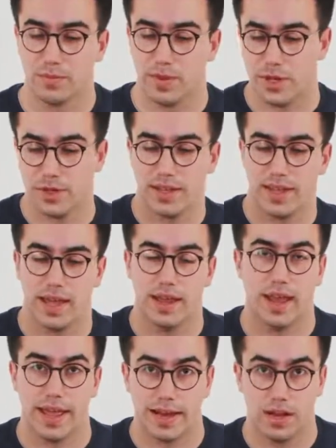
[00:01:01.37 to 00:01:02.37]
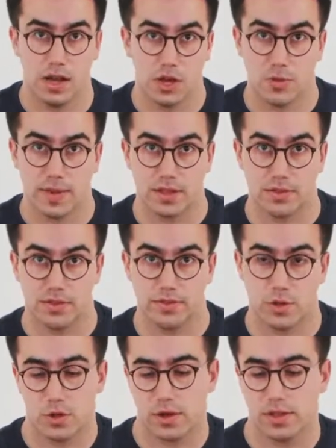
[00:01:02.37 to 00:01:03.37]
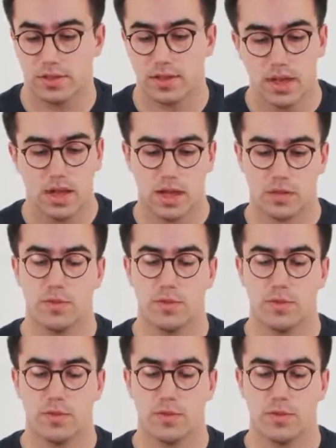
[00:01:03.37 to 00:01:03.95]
where you can get a large pizza of your choice, as